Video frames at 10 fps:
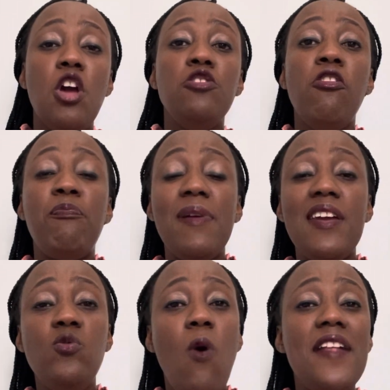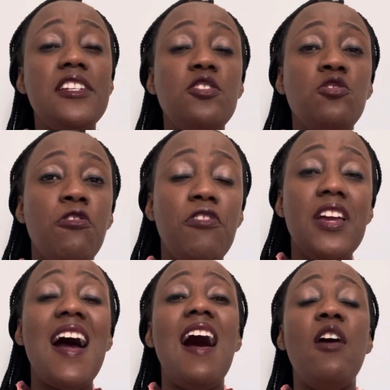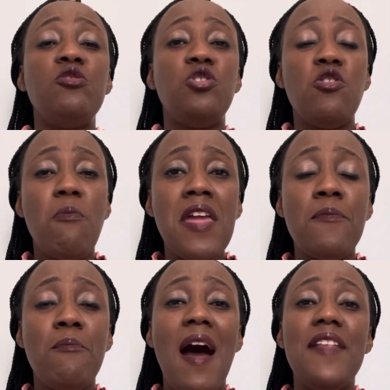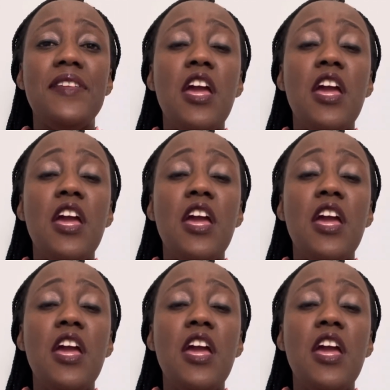You've been wanting to figure, how do you make money?